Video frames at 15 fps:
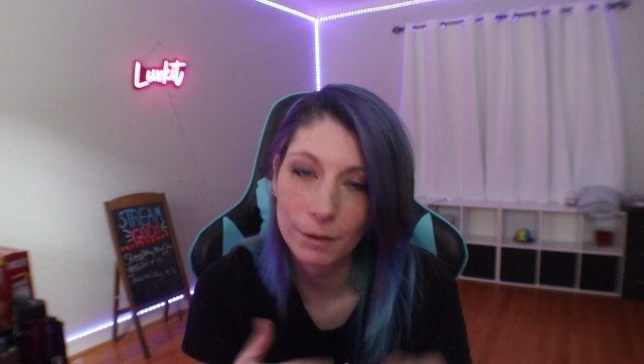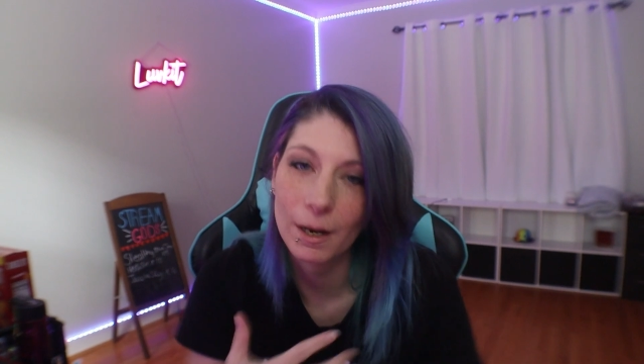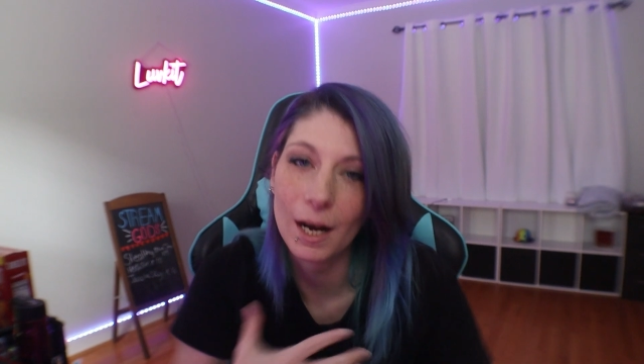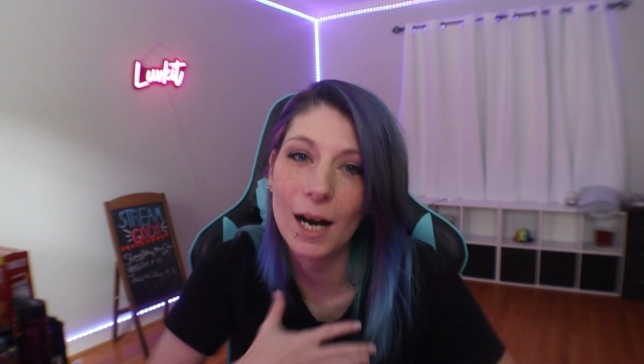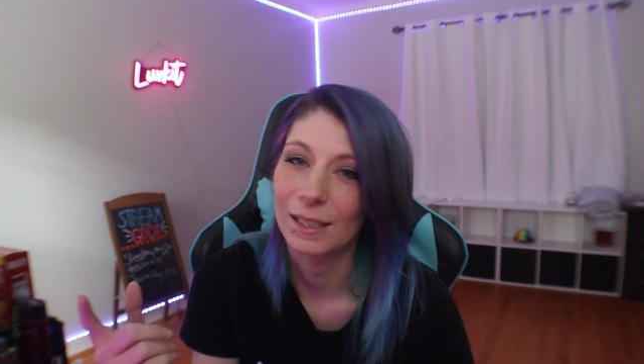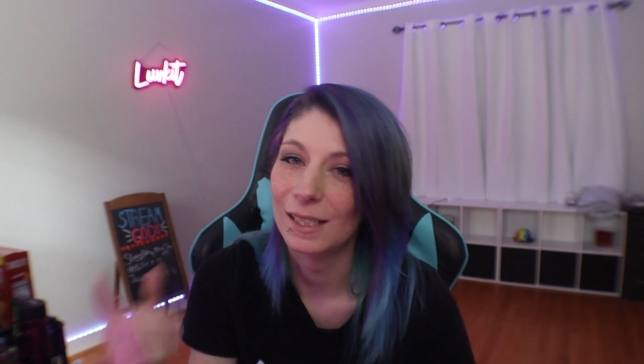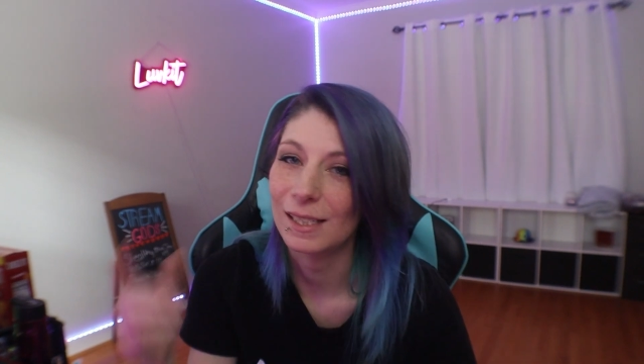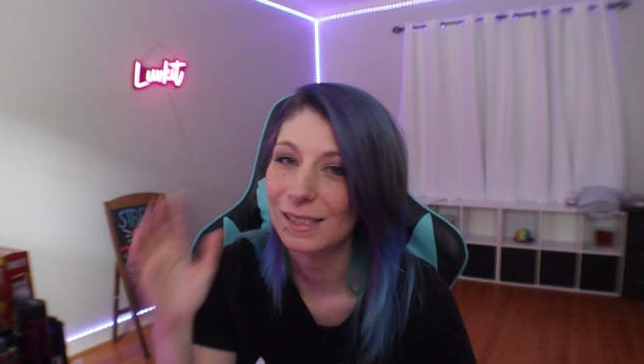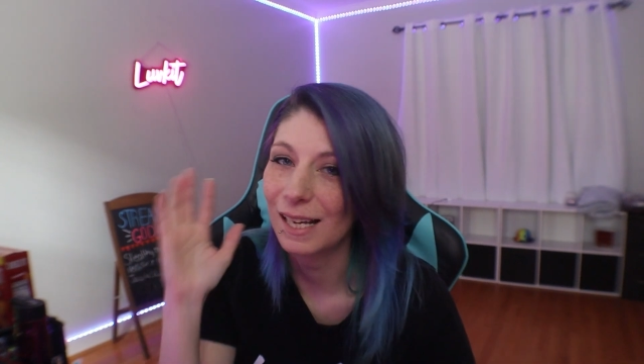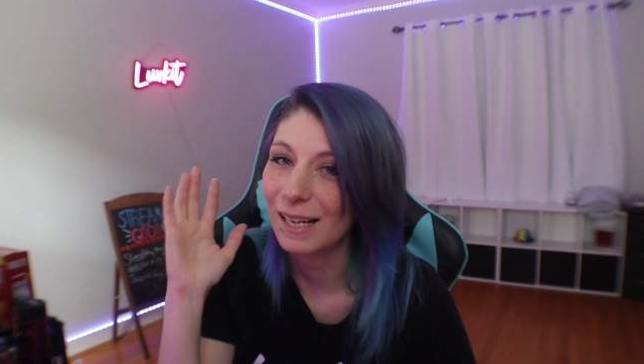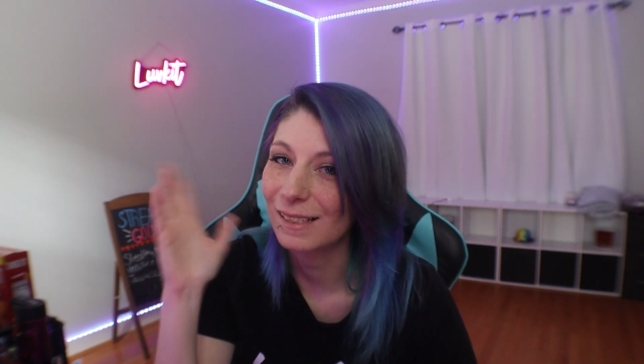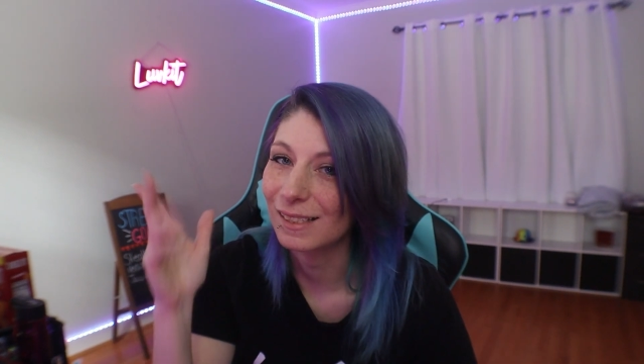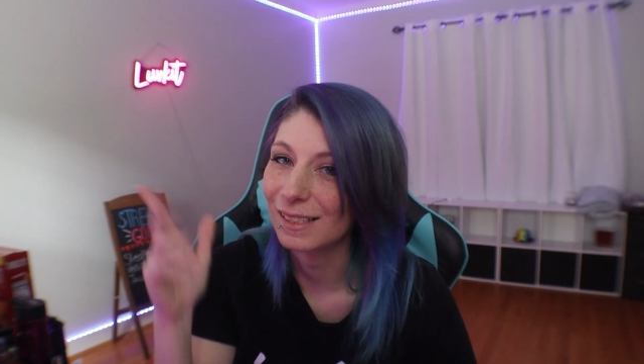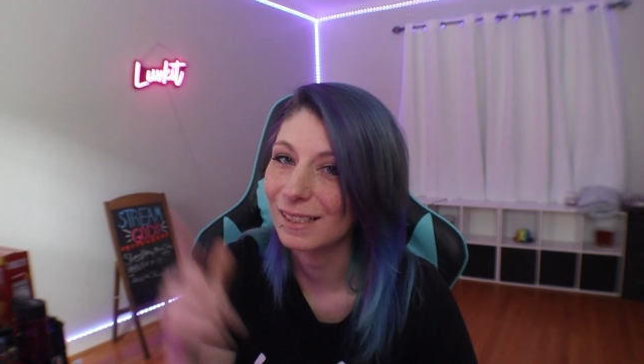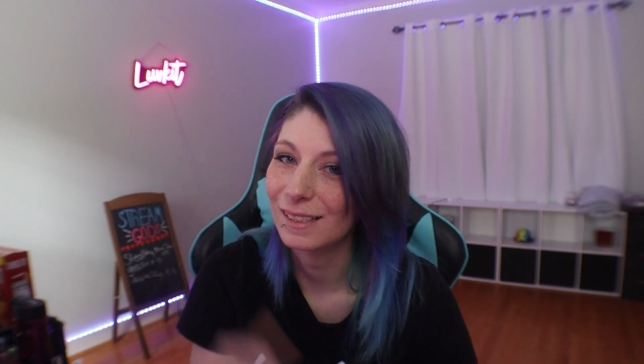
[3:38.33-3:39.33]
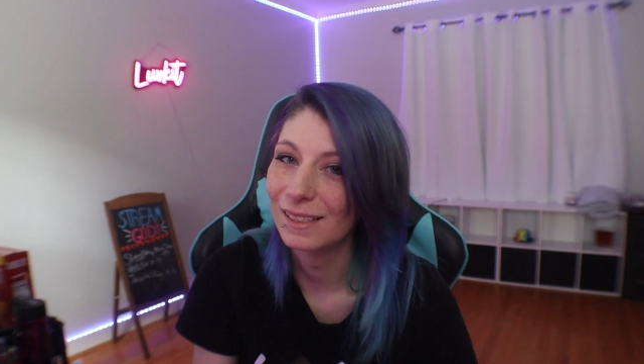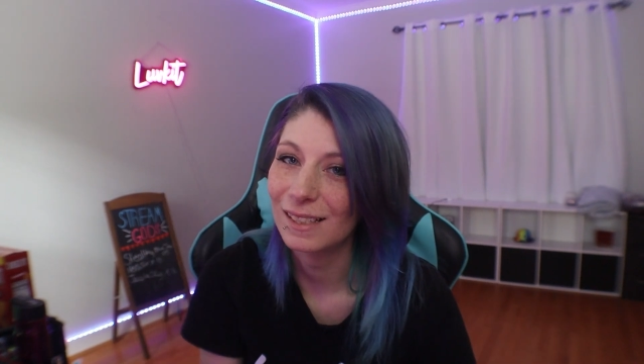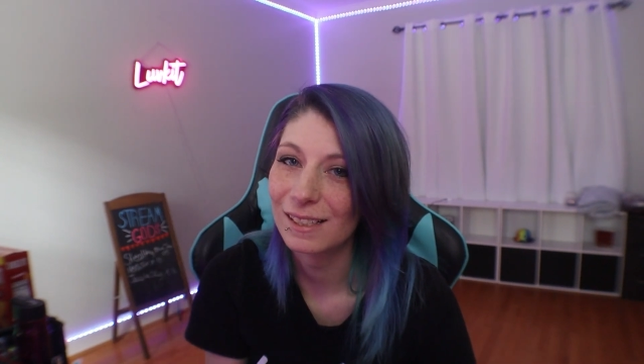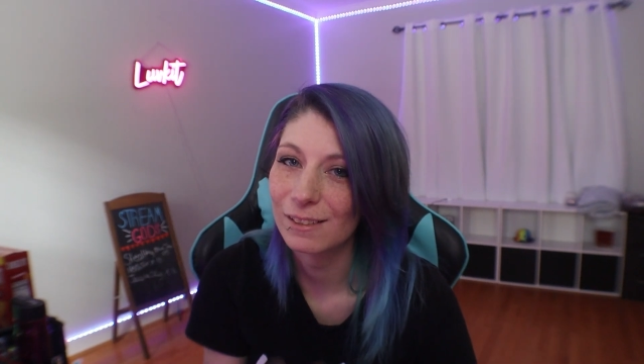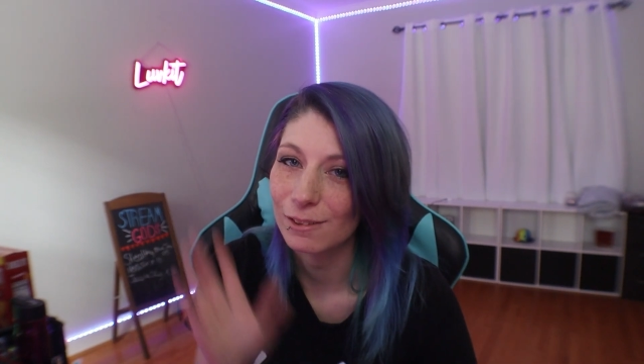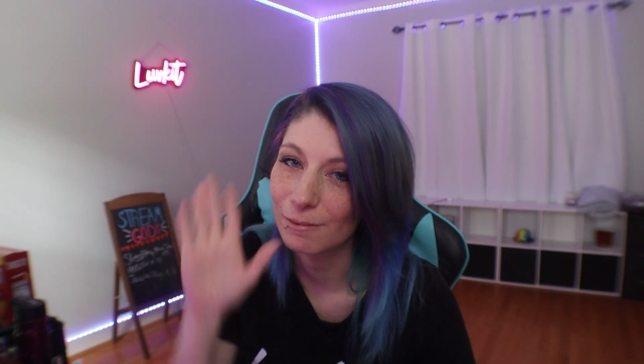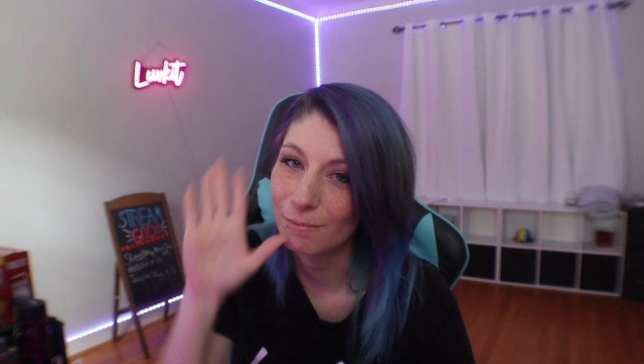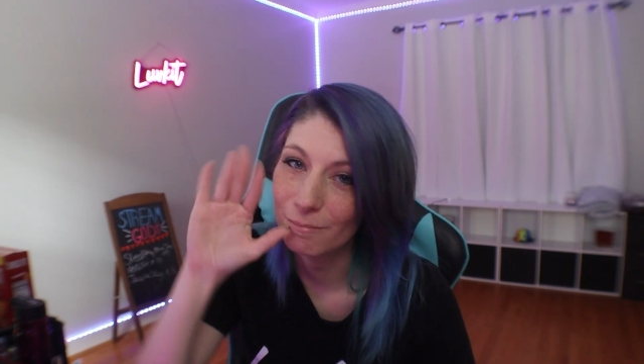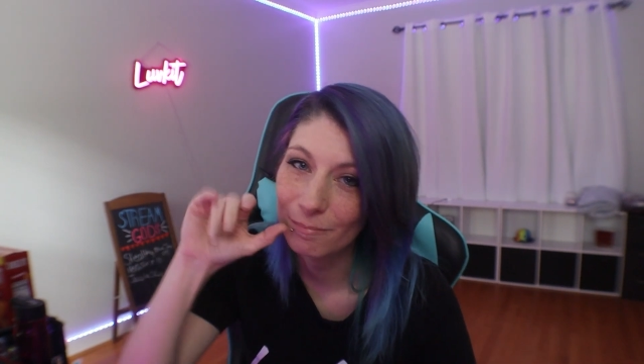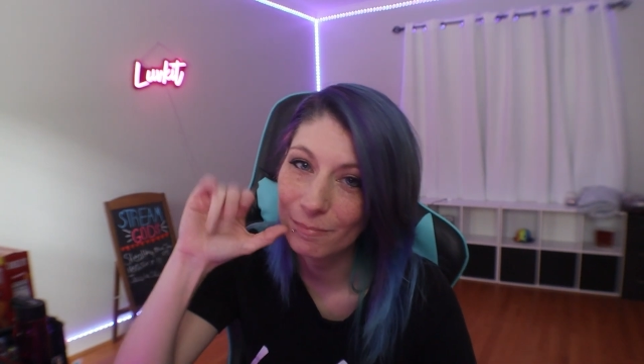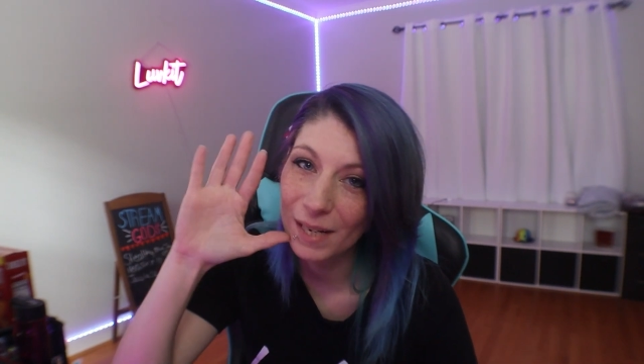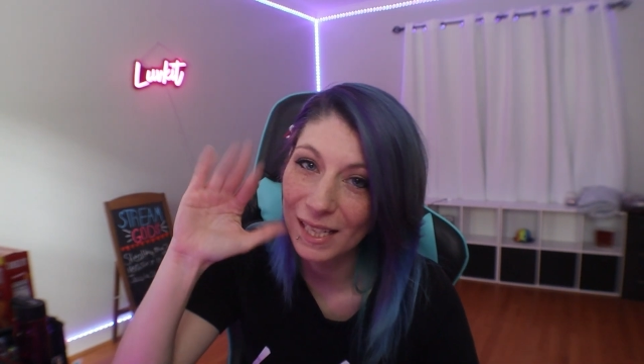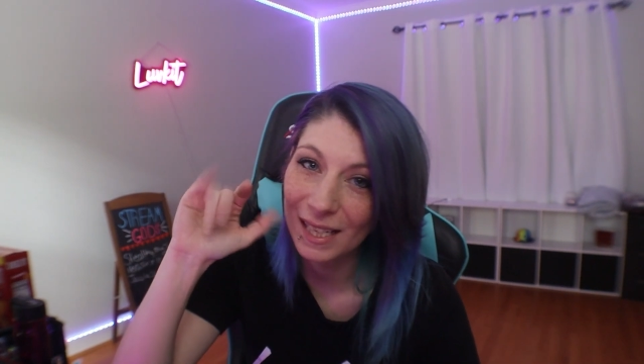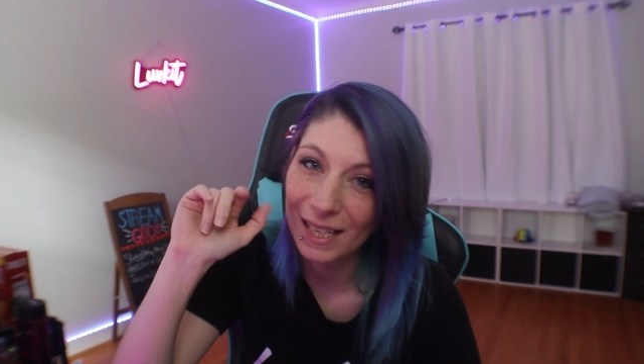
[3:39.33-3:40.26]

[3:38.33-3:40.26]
All right, guys, I'll see you in the next one. Bye,